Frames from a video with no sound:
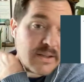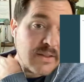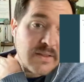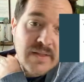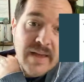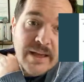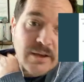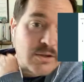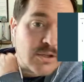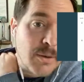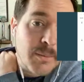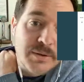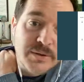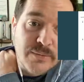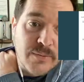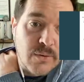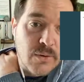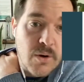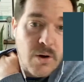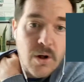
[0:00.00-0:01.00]
Thank you so much
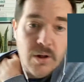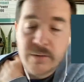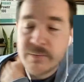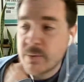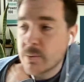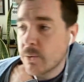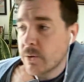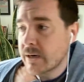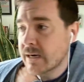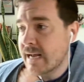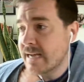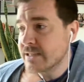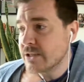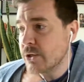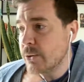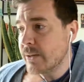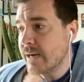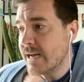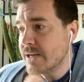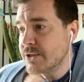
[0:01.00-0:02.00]
for all of your organizing
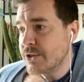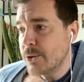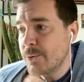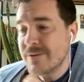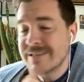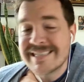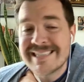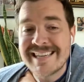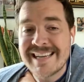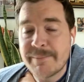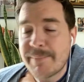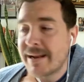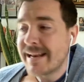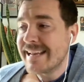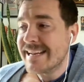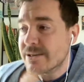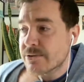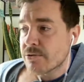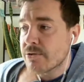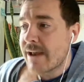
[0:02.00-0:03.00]
you guys do. This is about
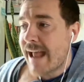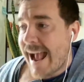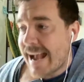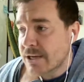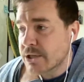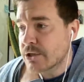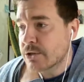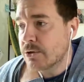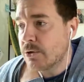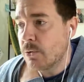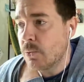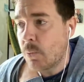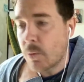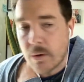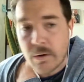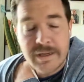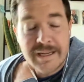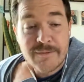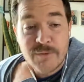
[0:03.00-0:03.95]
international work.